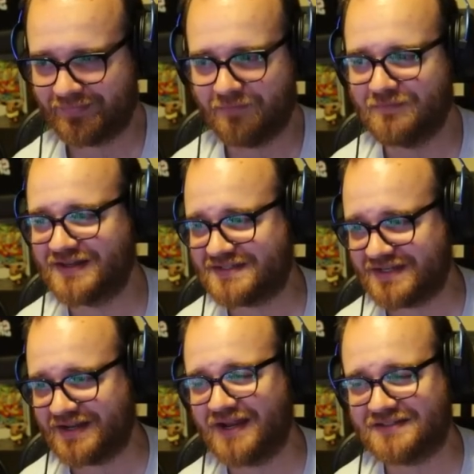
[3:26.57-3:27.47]

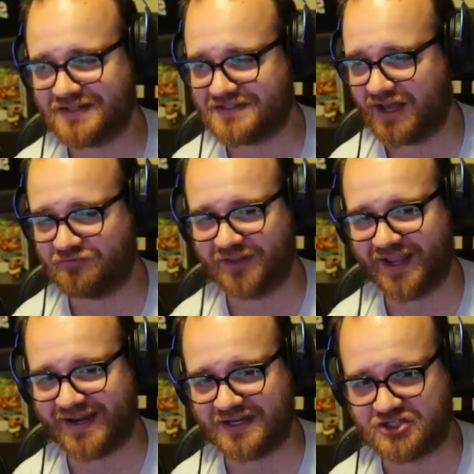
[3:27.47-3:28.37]
Misty Knight's a tough
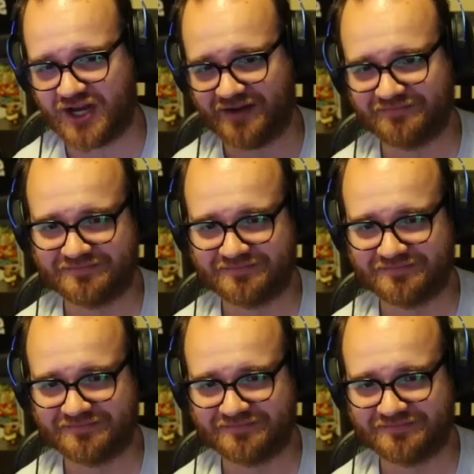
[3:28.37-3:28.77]
lady, chat.